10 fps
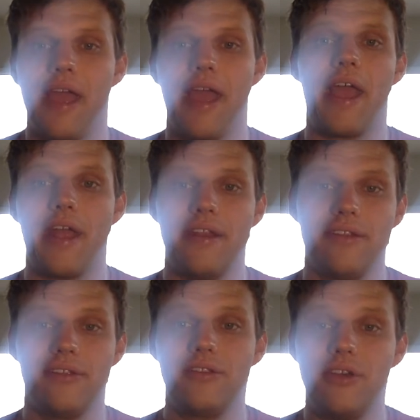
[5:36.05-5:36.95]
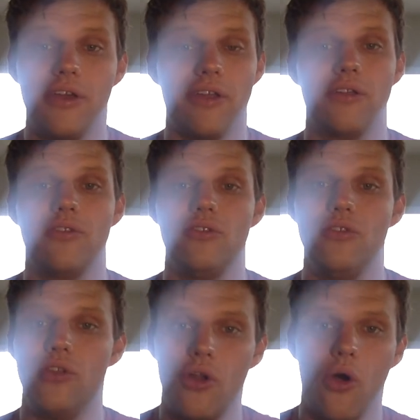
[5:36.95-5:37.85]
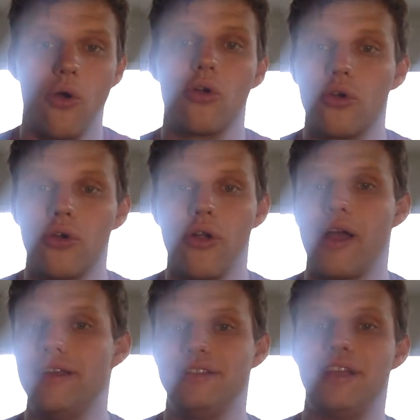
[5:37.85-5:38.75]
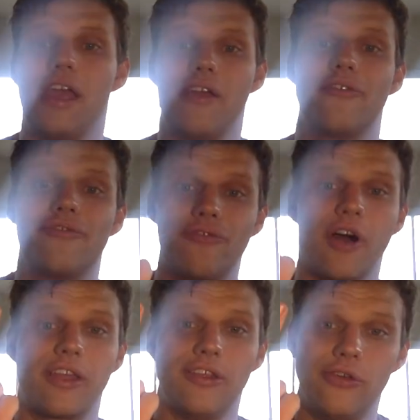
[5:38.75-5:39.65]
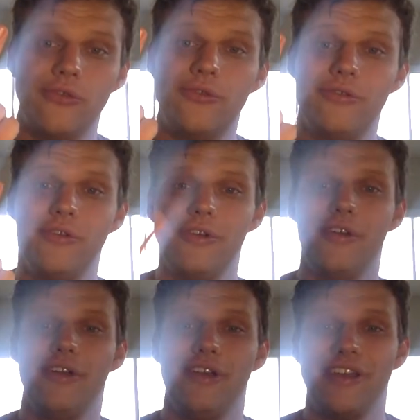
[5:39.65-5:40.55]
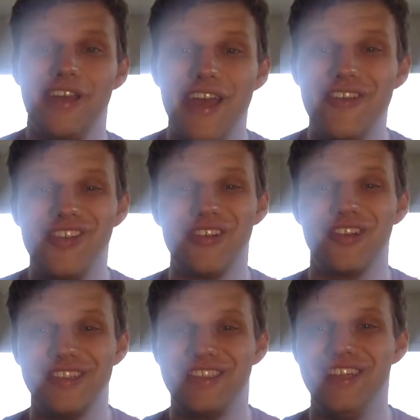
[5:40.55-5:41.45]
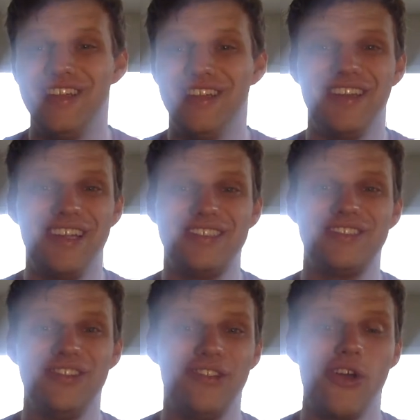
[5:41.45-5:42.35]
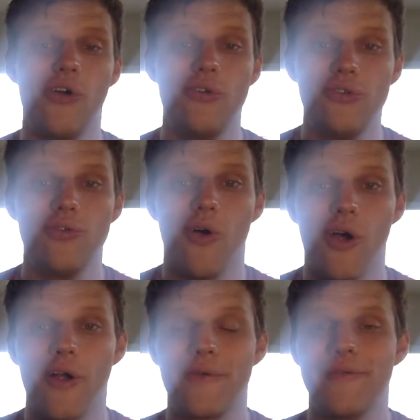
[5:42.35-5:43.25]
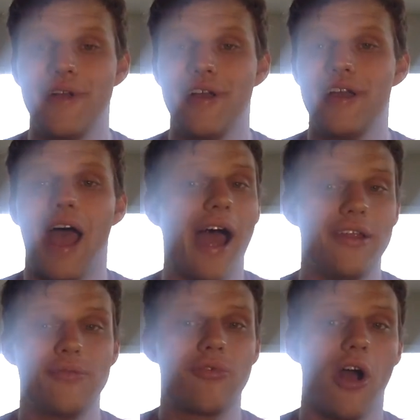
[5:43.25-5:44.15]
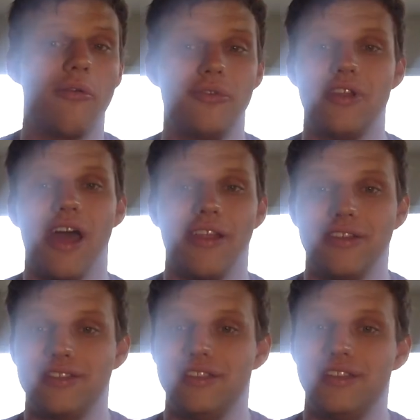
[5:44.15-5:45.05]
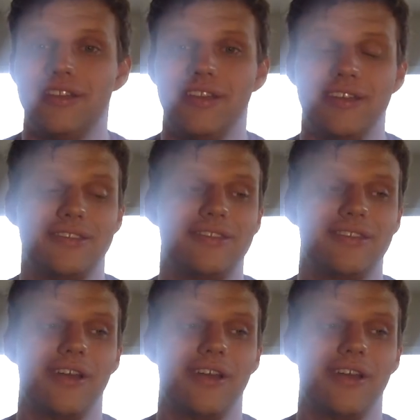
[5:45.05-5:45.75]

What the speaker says: And to, her, I say, fuck you. If you're listening to this, you know who you are. You're probably not listening to this.